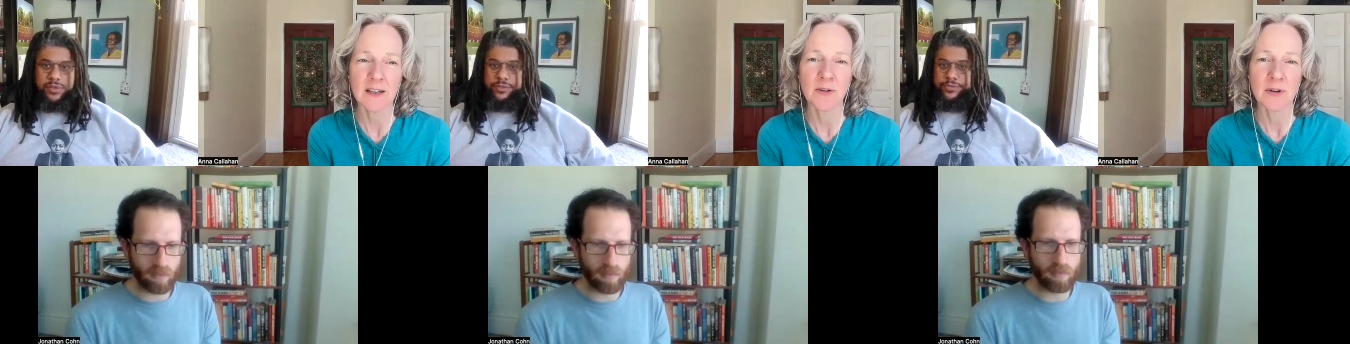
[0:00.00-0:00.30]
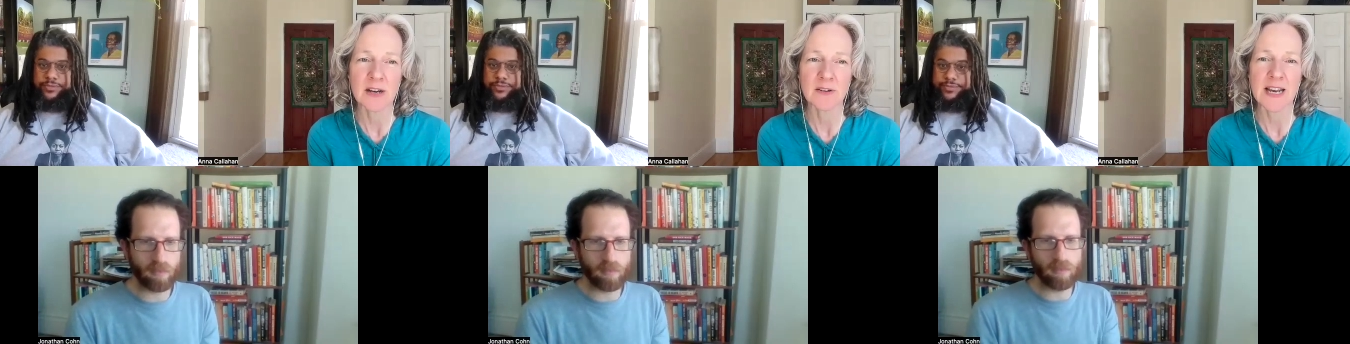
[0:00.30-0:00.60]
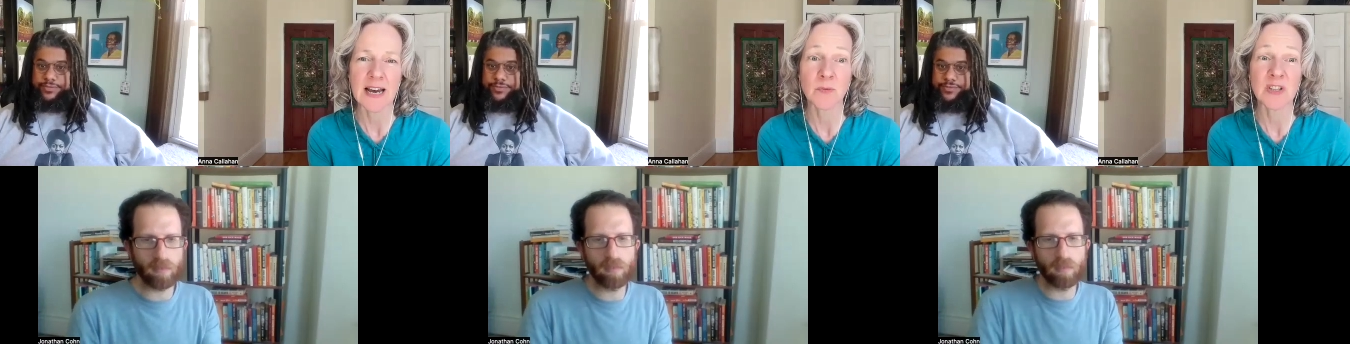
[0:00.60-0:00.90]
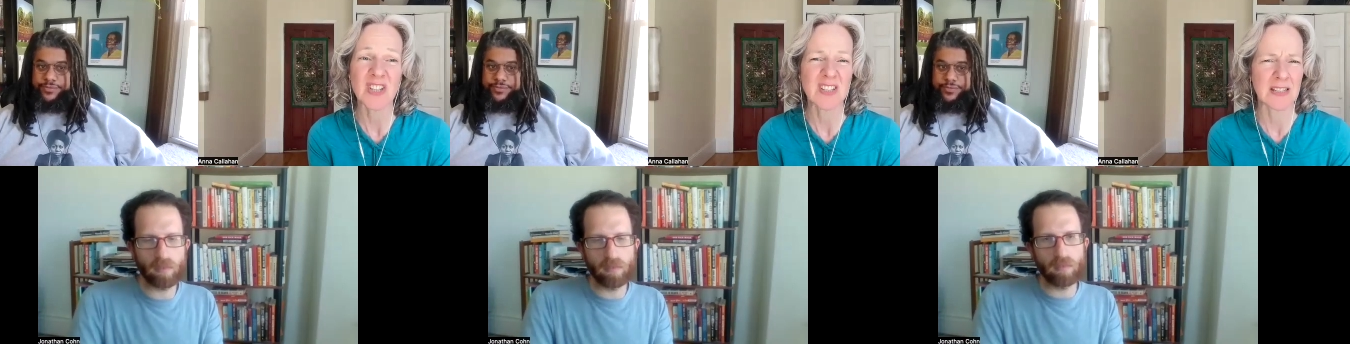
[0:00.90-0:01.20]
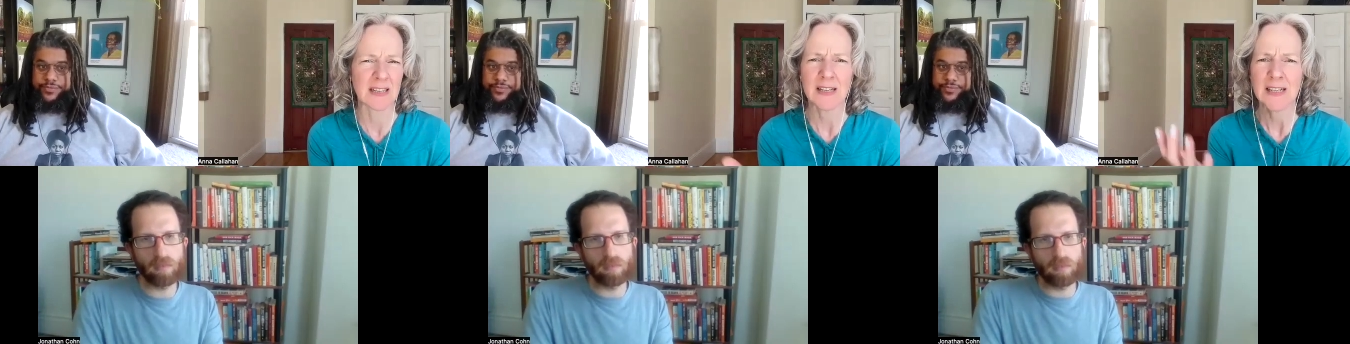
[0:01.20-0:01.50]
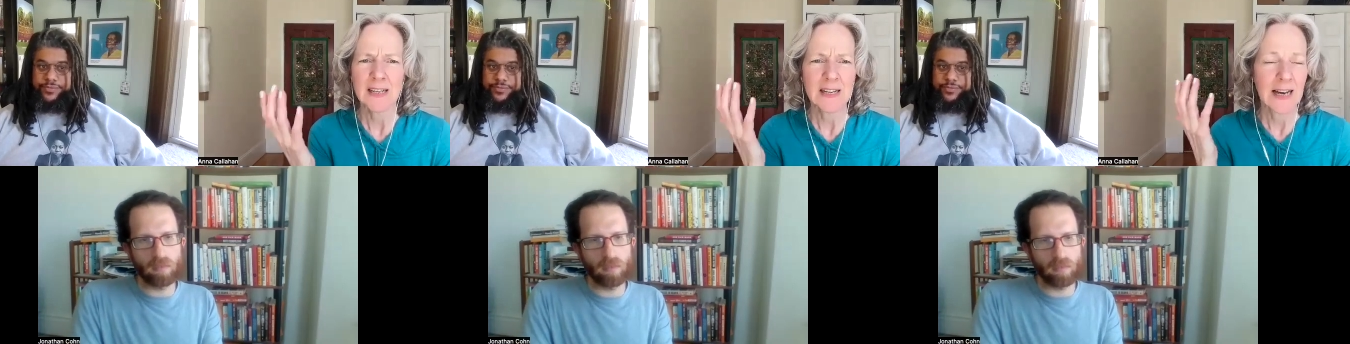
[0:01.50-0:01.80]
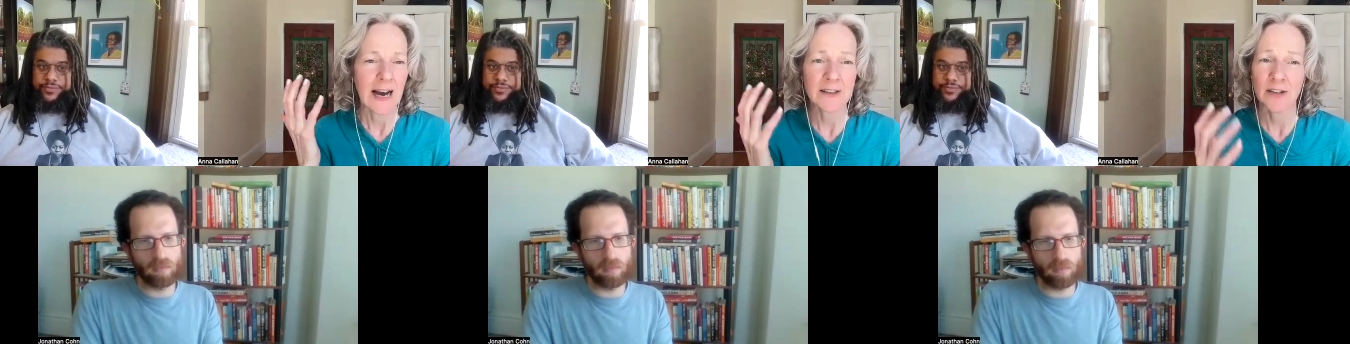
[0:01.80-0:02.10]
Speaker 1: greenhouse gas, which is like I
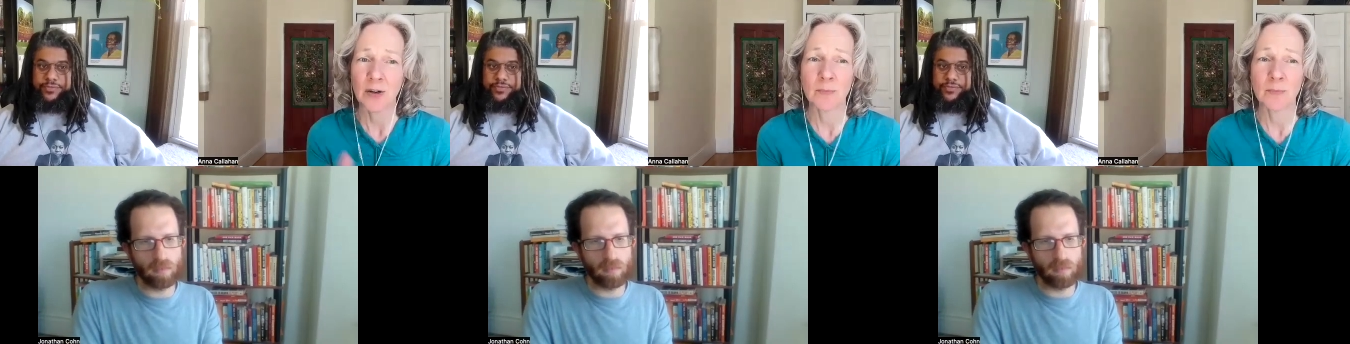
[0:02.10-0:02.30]
don't know